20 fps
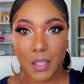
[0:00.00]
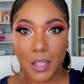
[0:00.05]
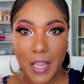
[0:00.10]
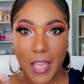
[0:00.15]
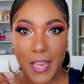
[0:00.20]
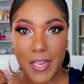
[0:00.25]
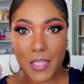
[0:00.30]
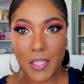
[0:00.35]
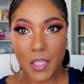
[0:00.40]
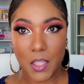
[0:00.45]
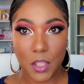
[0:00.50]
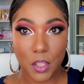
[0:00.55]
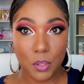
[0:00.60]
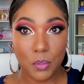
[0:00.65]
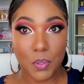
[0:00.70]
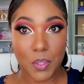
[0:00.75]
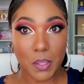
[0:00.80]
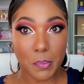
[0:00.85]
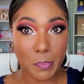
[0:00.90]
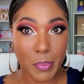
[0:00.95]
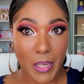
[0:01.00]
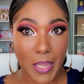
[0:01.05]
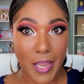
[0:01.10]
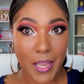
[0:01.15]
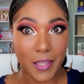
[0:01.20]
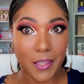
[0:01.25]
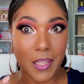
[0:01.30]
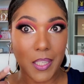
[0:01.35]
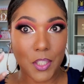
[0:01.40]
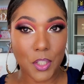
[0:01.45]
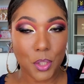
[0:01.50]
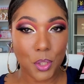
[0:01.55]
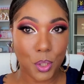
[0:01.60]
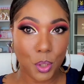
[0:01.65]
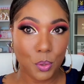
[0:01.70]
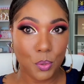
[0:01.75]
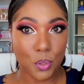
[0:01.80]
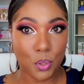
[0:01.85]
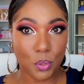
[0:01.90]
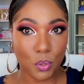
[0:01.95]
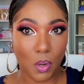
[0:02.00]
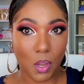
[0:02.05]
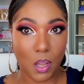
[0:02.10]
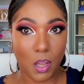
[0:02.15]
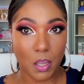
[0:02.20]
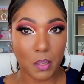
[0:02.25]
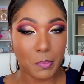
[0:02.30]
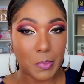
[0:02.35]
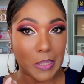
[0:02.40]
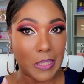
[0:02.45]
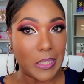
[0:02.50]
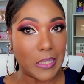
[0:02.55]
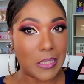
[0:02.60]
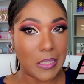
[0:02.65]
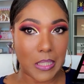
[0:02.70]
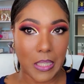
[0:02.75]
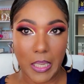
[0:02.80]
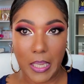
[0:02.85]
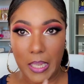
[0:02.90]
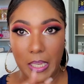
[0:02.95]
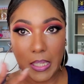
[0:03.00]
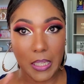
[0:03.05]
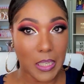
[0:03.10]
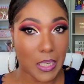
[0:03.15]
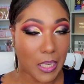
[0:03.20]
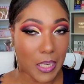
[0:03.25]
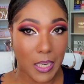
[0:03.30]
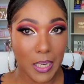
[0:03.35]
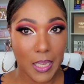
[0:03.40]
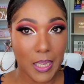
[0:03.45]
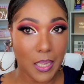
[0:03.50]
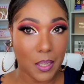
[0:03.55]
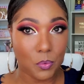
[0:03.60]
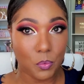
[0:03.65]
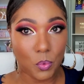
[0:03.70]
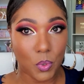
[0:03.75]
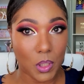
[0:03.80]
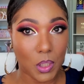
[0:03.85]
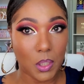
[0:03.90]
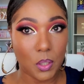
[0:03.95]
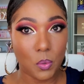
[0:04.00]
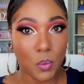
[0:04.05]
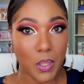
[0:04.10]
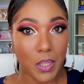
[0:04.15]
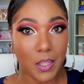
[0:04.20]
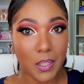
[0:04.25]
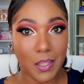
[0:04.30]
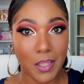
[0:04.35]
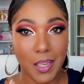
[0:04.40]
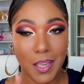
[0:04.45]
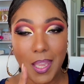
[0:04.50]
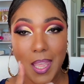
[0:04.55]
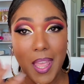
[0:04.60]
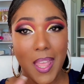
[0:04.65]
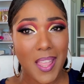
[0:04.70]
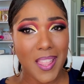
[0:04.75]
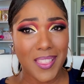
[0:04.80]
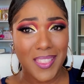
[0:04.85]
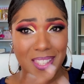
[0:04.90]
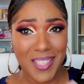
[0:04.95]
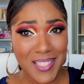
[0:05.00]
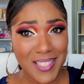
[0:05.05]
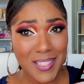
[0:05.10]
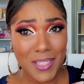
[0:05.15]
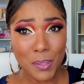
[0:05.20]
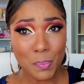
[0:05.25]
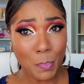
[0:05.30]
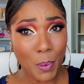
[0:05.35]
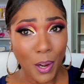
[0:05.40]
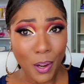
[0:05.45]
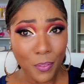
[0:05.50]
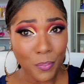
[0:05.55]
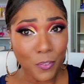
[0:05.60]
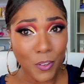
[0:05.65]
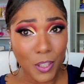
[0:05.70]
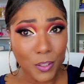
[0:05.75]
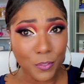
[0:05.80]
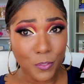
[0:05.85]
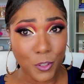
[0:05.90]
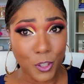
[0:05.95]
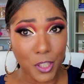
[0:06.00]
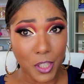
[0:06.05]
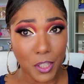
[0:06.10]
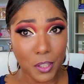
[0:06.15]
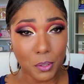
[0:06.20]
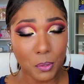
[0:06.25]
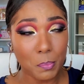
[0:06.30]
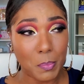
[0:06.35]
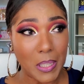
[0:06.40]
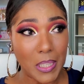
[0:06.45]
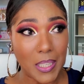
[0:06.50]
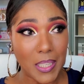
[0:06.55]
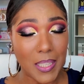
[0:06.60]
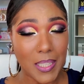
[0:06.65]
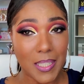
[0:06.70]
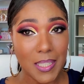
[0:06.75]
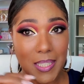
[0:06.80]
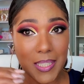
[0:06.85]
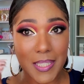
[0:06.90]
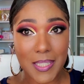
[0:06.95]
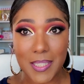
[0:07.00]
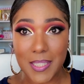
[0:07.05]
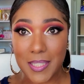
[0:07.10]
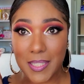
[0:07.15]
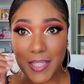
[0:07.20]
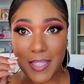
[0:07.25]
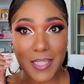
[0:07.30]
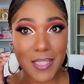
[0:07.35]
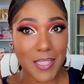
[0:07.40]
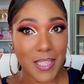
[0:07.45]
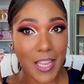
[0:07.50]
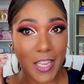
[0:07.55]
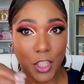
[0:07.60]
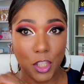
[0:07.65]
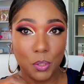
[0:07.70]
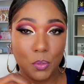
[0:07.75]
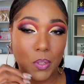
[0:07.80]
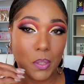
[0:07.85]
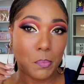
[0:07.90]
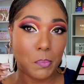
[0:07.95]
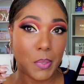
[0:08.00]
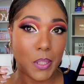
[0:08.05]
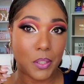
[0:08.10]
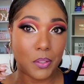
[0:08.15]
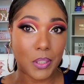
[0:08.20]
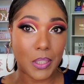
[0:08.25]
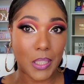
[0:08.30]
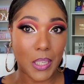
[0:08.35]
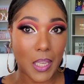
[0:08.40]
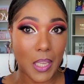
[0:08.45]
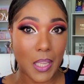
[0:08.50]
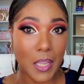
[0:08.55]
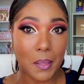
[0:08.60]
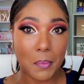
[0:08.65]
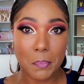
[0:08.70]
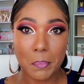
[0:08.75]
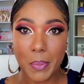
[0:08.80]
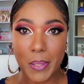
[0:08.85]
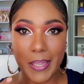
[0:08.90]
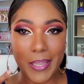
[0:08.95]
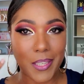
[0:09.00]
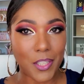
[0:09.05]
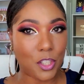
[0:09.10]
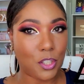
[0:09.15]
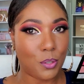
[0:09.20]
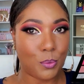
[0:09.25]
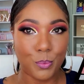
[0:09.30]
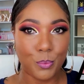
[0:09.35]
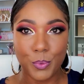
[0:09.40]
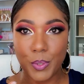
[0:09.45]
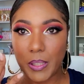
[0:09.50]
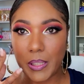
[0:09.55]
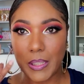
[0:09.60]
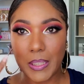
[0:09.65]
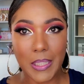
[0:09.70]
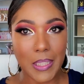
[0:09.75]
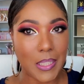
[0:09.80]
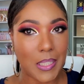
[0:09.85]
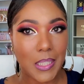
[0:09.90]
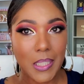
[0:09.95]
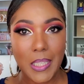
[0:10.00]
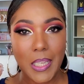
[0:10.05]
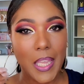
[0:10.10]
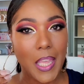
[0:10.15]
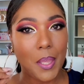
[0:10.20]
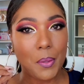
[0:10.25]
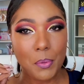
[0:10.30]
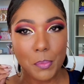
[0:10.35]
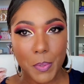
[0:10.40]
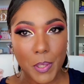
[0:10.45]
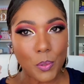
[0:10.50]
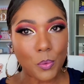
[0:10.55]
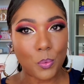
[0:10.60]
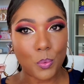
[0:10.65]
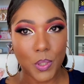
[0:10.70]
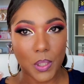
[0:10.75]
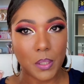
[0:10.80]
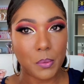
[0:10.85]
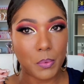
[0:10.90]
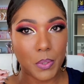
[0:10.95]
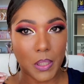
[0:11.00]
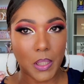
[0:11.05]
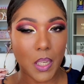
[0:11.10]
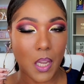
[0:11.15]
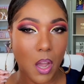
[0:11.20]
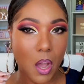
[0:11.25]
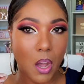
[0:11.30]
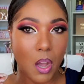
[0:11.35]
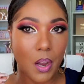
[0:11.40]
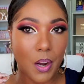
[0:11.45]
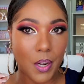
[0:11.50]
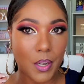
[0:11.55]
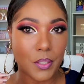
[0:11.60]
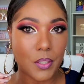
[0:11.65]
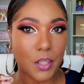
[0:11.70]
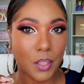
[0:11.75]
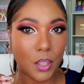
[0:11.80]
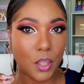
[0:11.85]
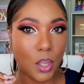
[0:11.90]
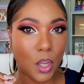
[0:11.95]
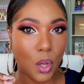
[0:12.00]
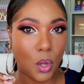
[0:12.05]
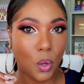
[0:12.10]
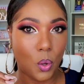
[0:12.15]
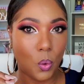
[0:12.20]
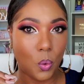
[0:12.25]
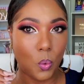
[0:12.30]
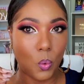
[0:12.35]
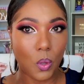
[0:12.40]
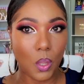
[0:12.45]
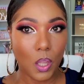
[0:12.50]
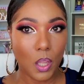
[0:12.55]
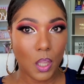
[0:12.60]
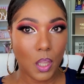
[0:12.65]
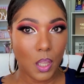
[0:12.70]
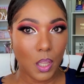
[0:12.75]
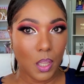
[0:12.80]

like to use a black that's too strong because it can get out of hand really quickly, this is perfect for you because it's like you can build it up, but you're really, it would be really, really hard to go